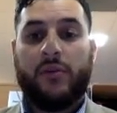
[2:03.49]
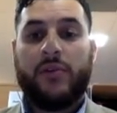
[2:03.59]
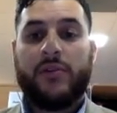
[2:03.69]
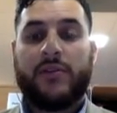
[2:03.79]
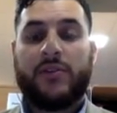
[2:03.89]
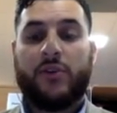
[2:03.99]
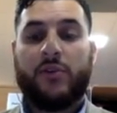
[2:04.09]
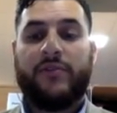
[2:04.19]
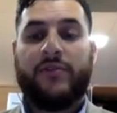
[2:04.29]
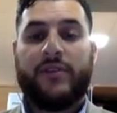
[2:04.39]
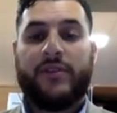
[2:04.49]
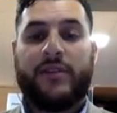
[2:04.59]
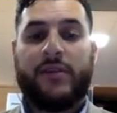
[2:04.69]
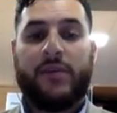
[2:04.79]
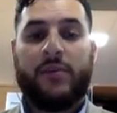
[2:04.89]
use a superfine
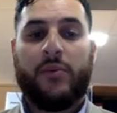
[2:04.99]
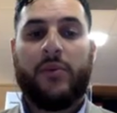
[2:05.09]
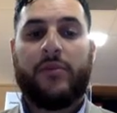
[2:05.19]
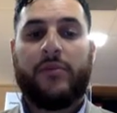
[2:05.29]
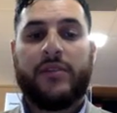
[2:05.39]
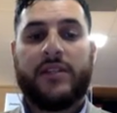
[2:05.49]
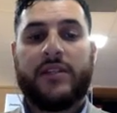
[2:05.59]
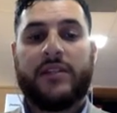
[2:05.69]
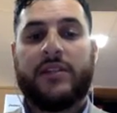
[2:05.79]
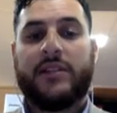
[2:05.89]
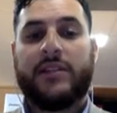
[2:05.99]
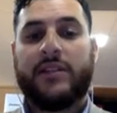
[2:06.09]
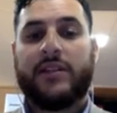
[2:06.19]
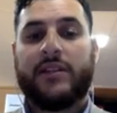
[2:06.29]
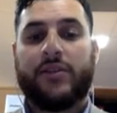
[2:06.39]
sandpaper with 360 to
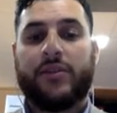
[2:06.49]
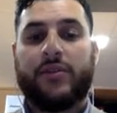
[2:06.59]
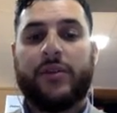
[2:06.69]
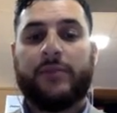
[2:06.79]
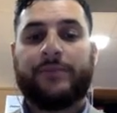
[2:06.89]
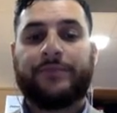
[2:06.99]
600 grit.